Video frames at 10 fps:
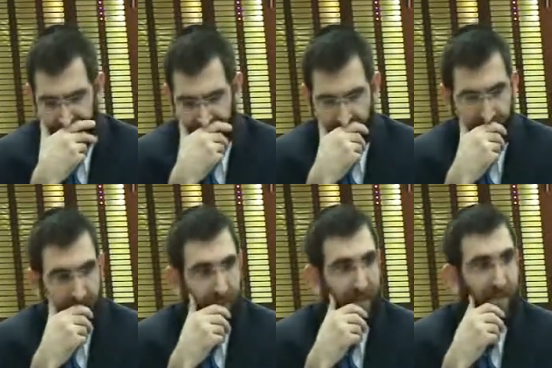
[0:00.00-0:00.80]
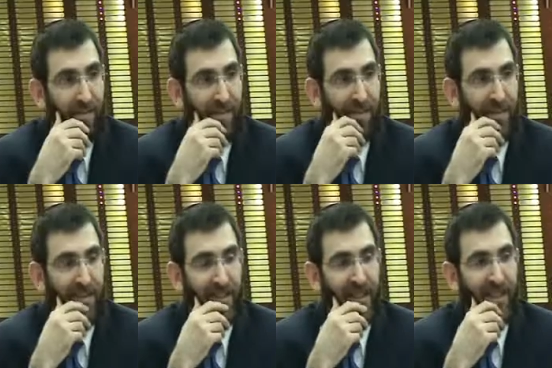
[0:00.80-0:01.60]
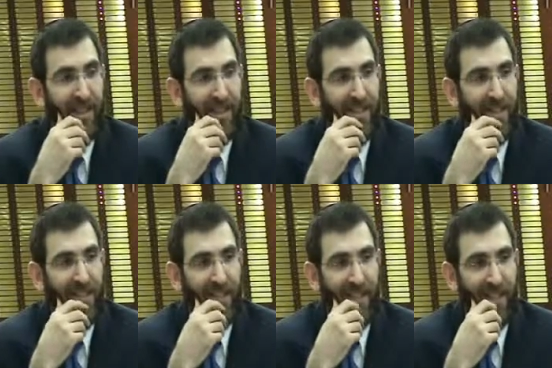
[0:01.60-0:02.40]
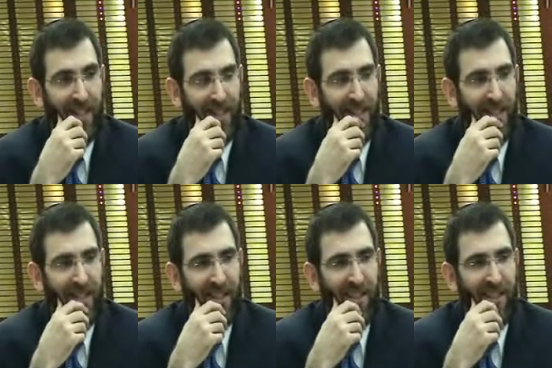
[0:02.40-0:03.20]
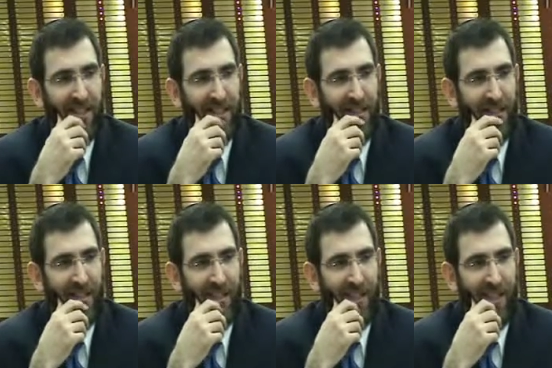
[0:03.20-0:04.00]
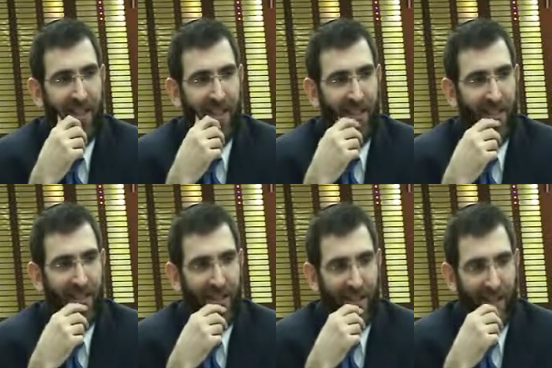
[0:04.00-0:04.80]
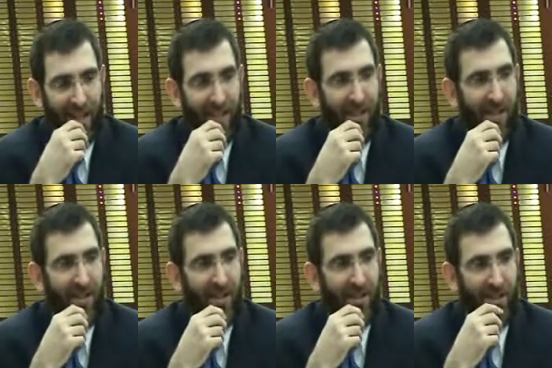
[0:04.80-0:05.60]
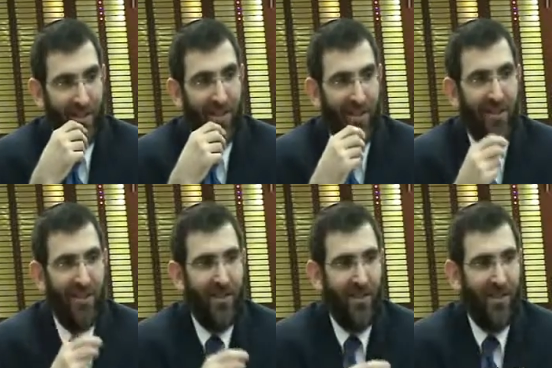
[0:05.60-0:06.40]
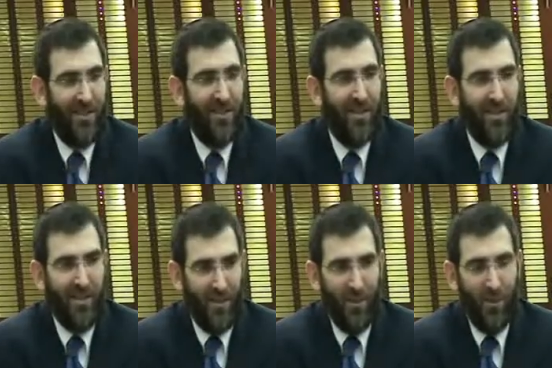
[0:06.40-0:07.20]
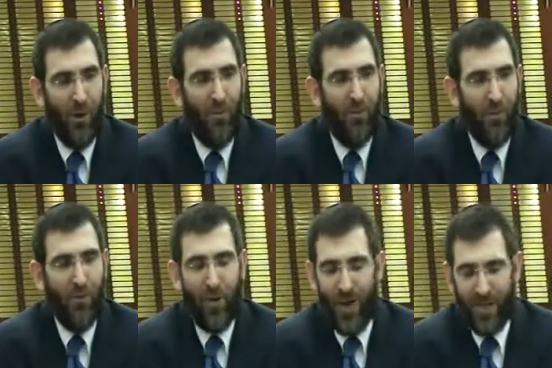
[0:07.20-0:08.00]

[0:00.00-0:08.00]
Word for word: Why is the man asking questions that to Torah, like, you know what I'm saying? Yeah. Uh, yeah. Beautiful, beautiful.